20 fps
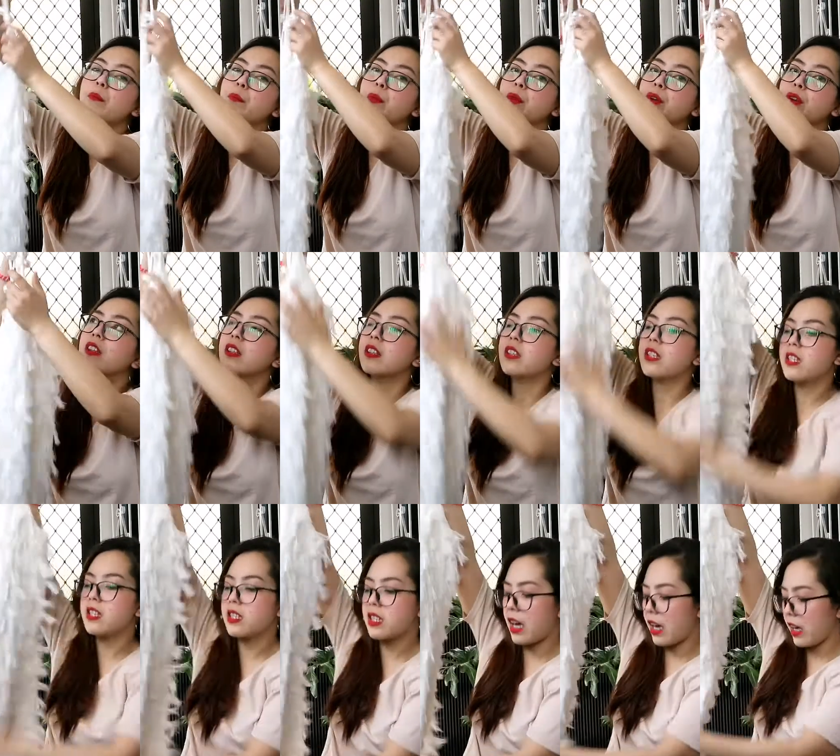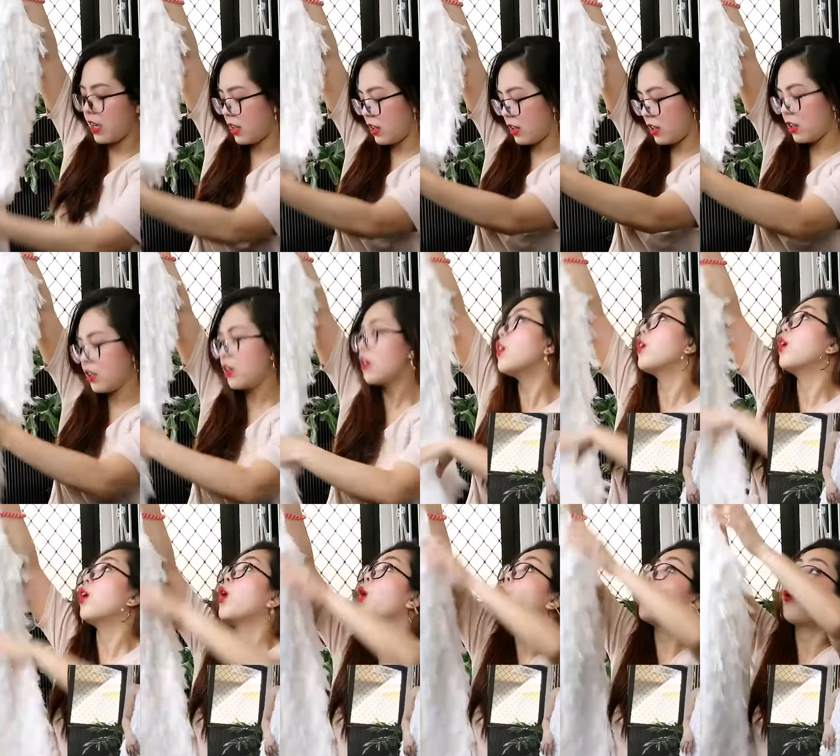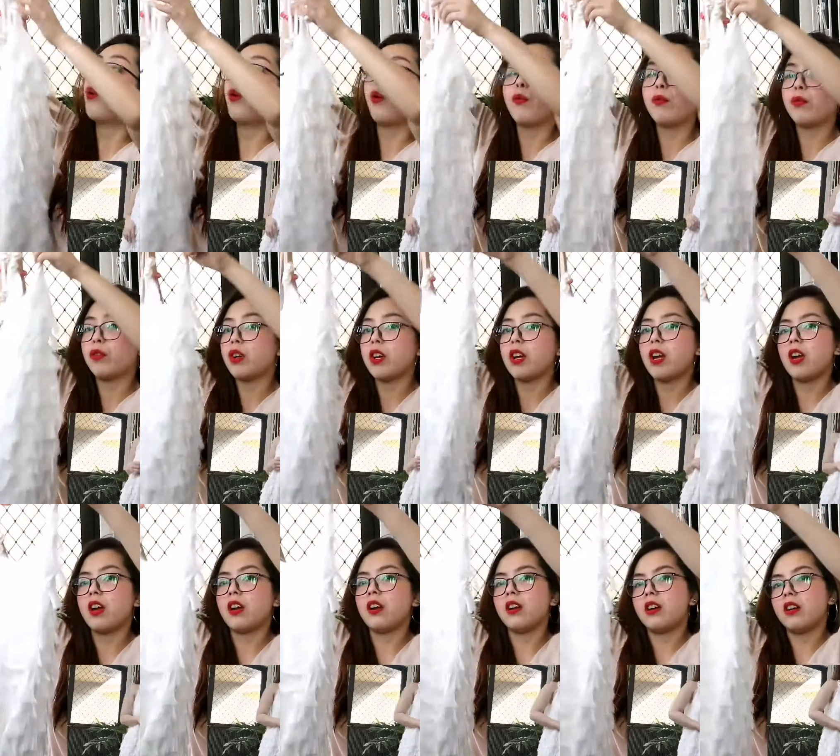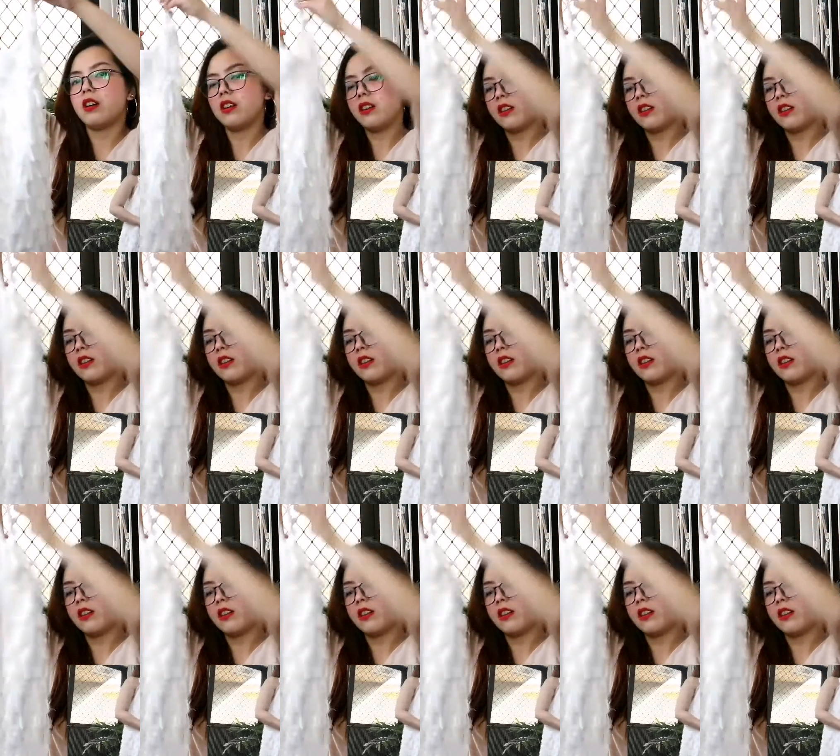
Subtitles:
fur design over here.